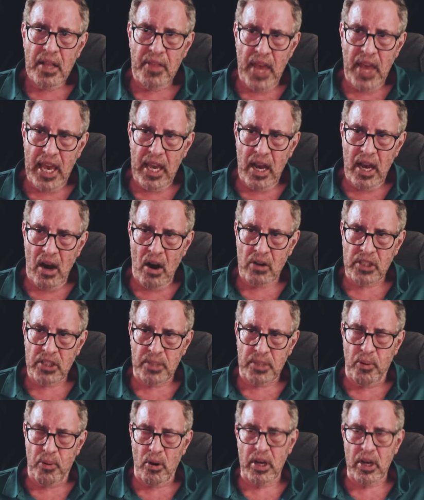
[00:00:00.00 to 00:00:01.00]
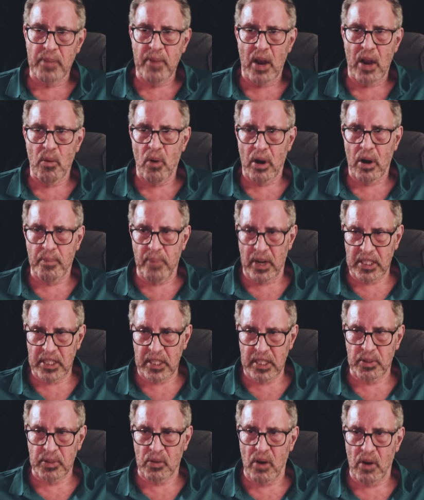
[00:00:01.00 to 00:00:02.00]
they are supporting my work by
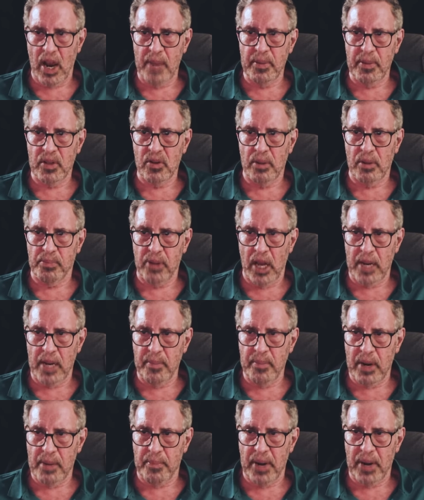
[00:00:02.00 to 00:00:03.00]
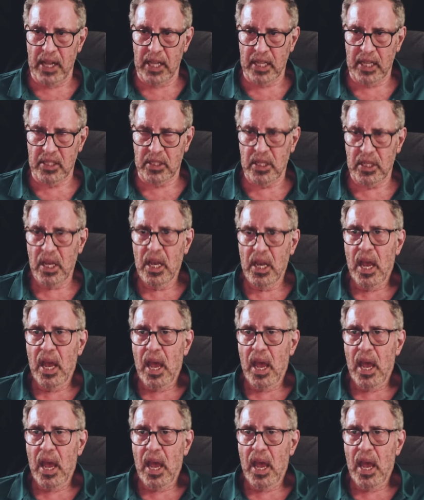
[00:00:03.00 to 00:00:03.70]
subscribing to Applied Metabolics.